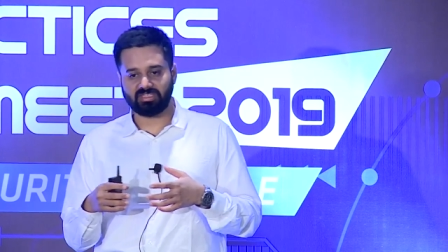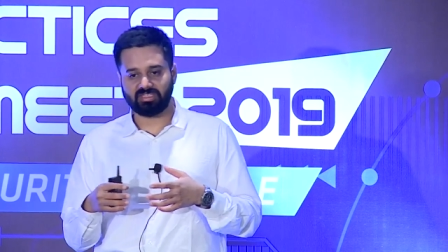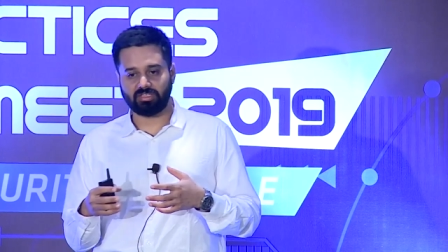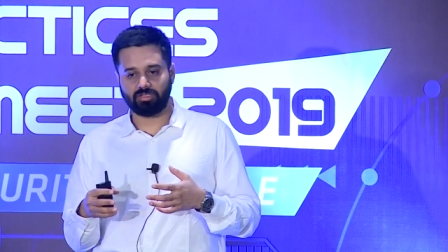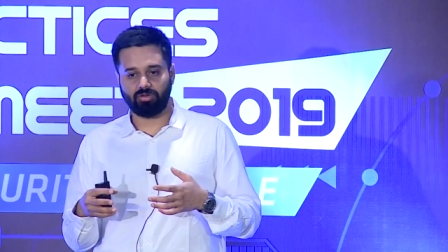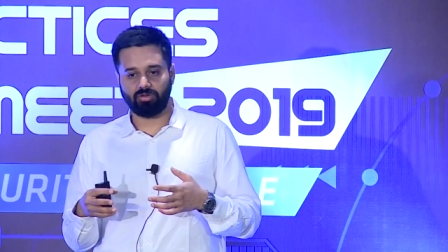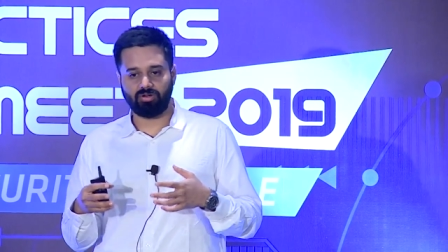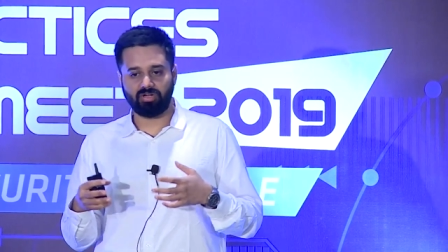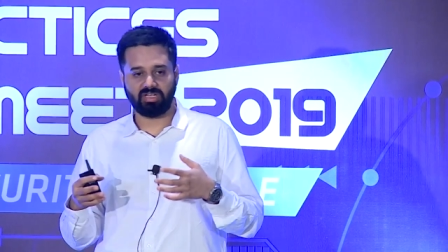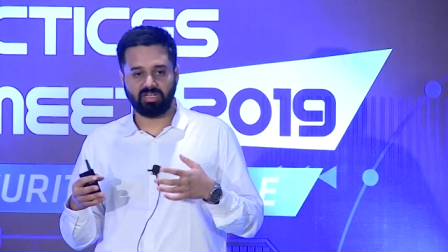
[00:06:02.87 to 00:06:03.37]

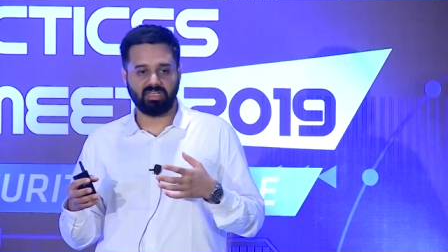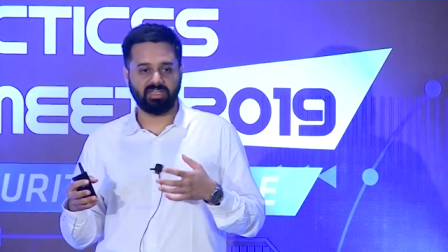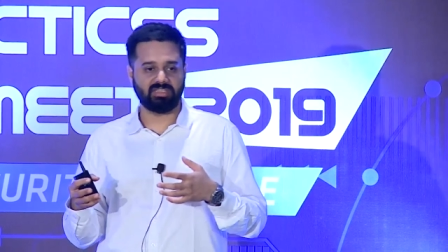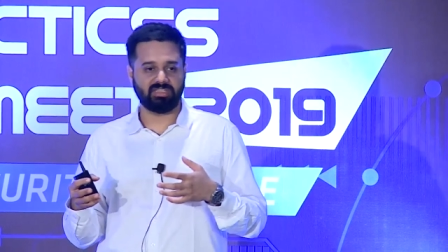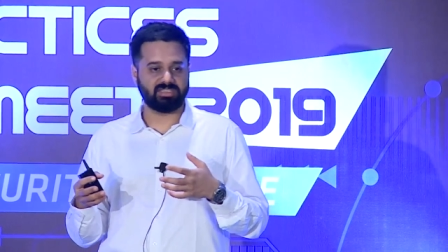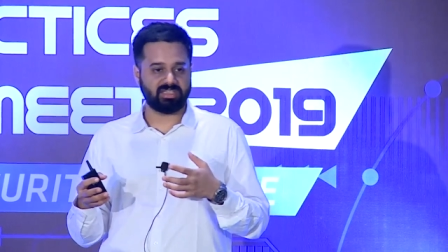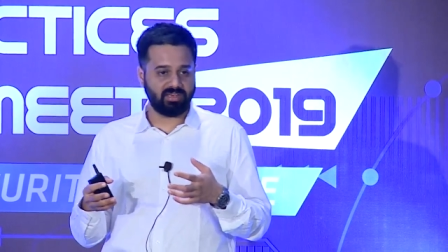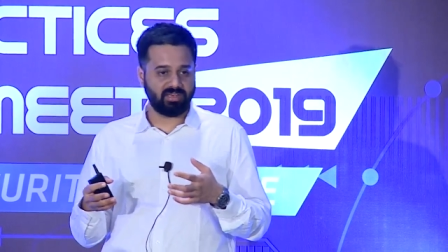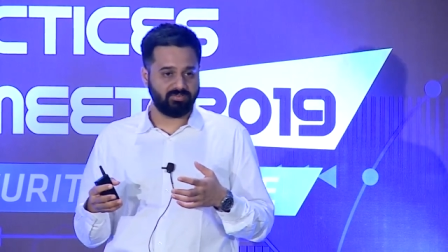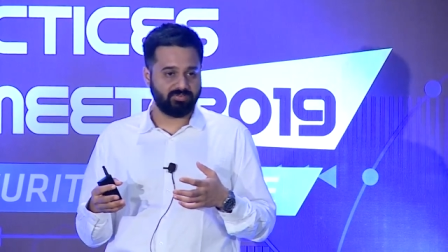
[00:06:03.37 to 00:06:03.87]
security in
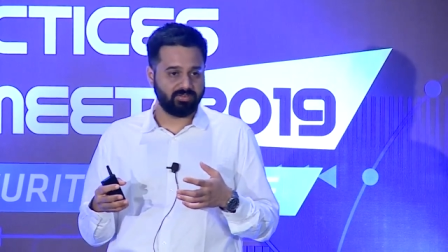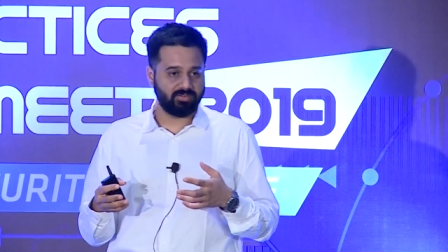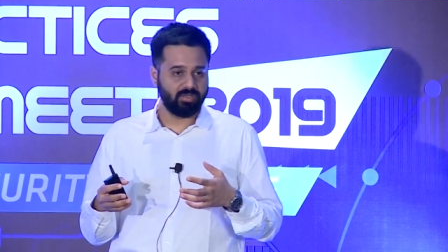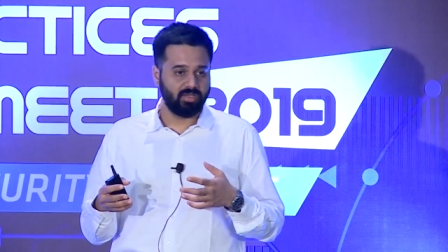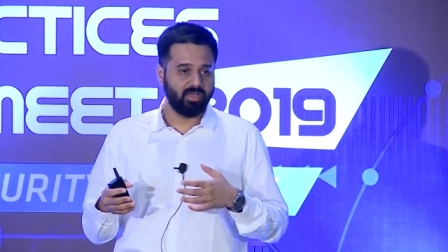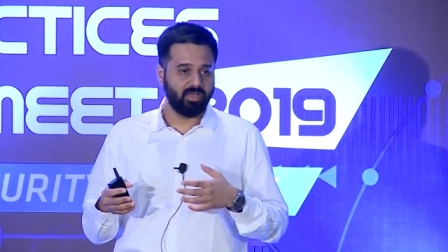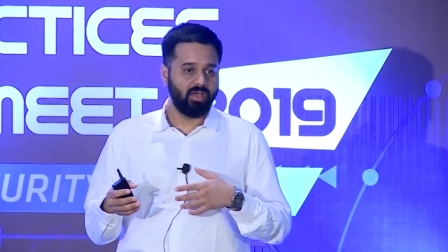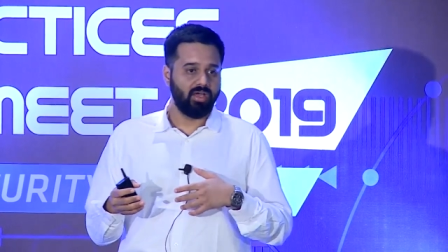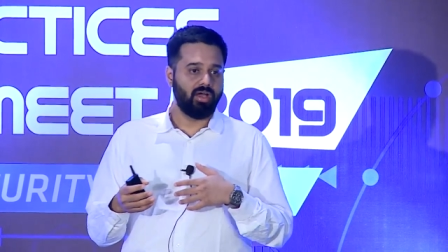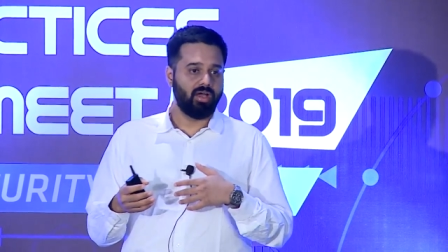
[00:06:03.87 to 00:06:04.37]
itself.
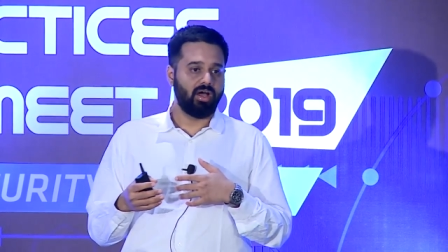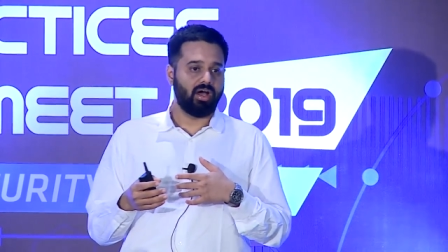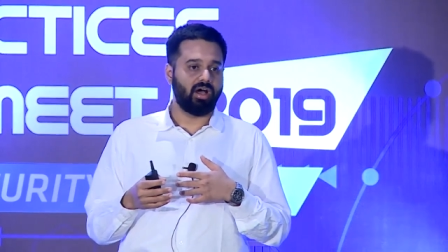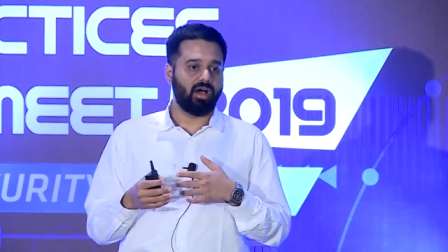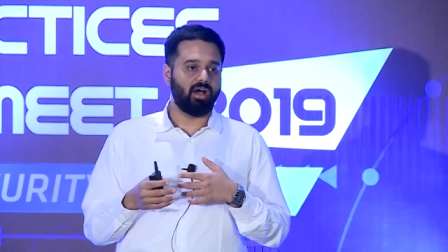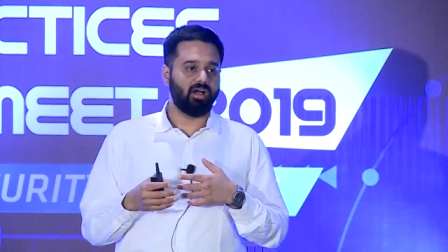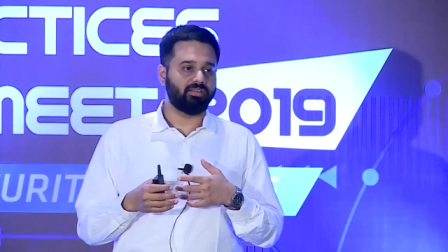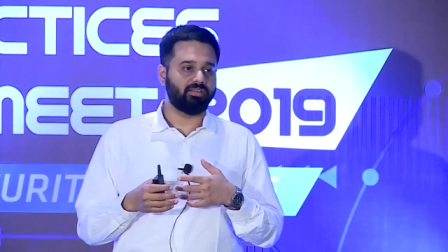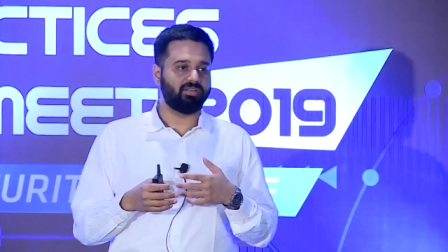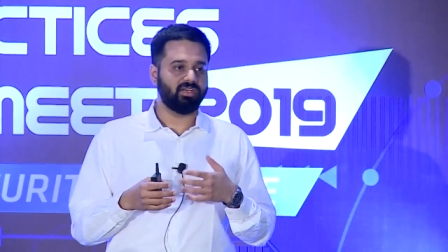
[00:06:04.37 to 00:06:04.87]

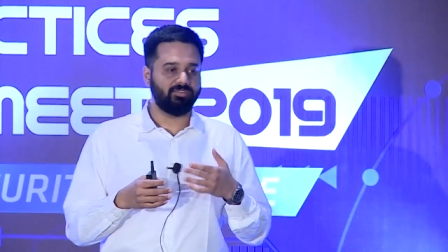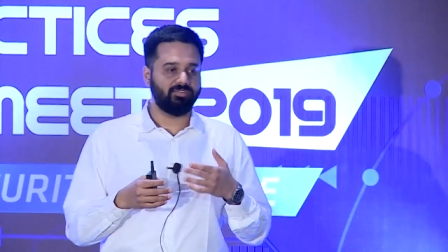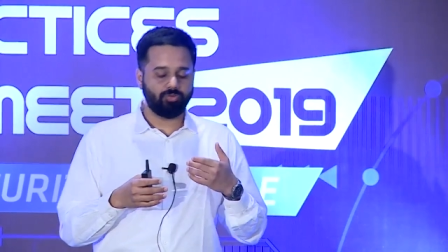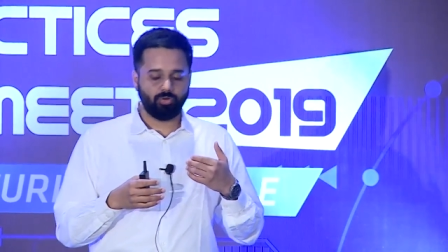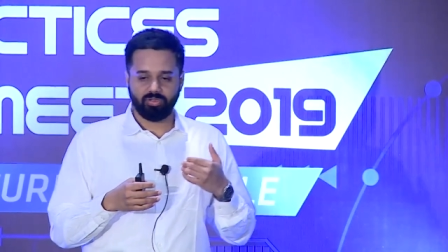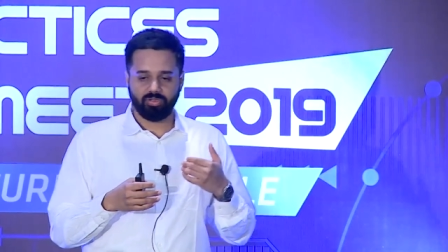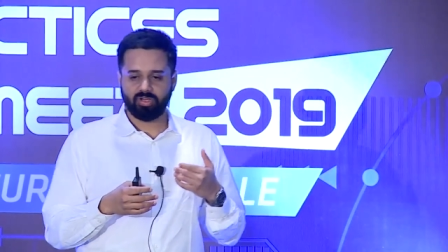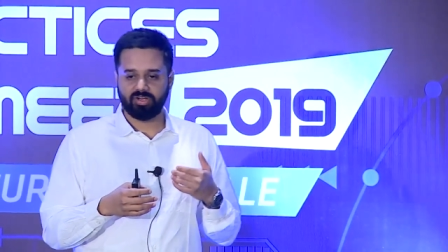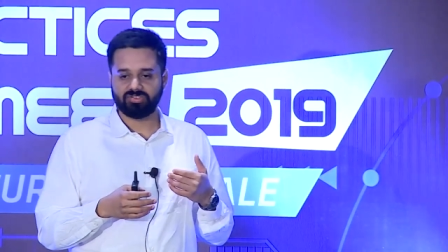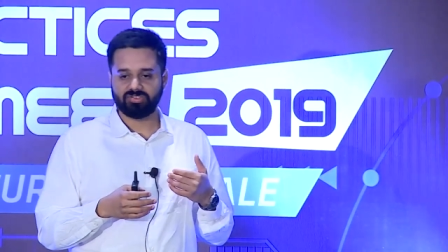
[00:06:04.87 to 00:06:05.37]

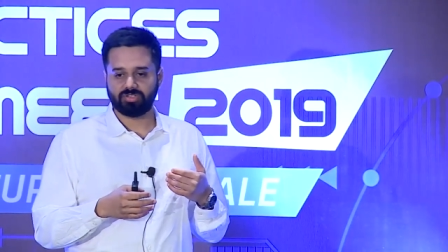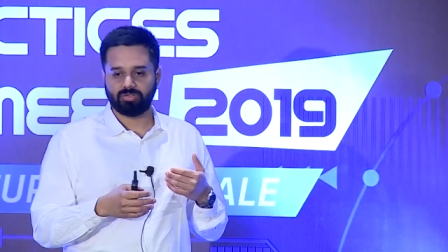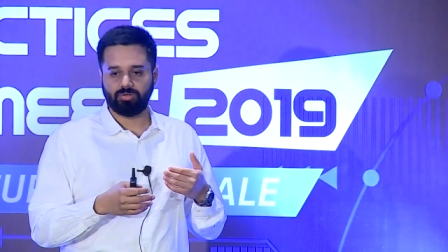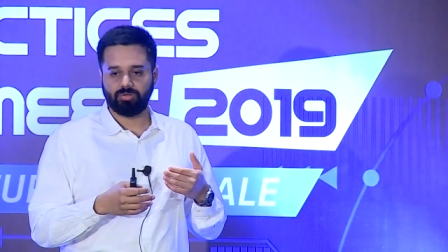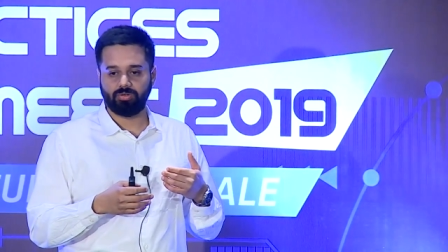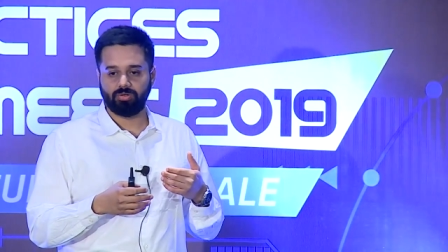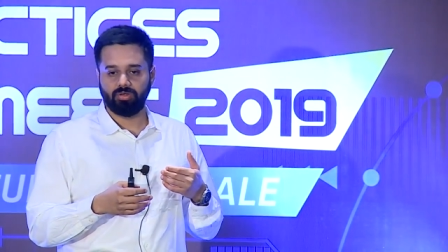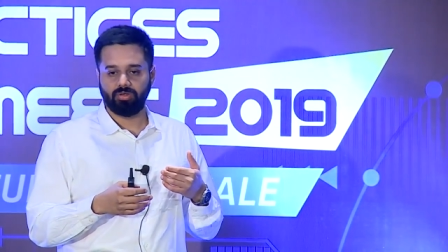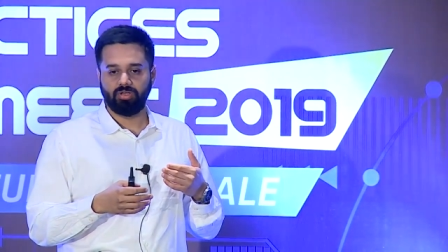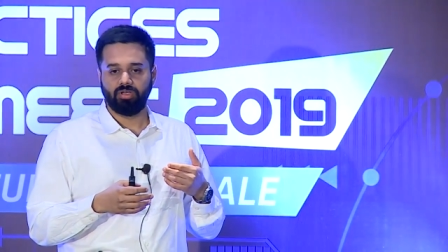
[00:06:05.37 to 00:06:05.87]
3-4 years
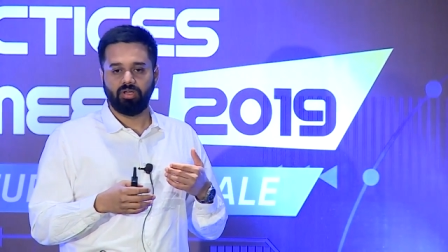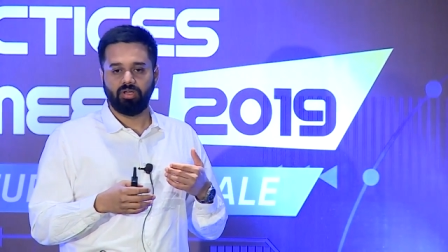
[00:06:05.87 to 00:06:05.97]
ago,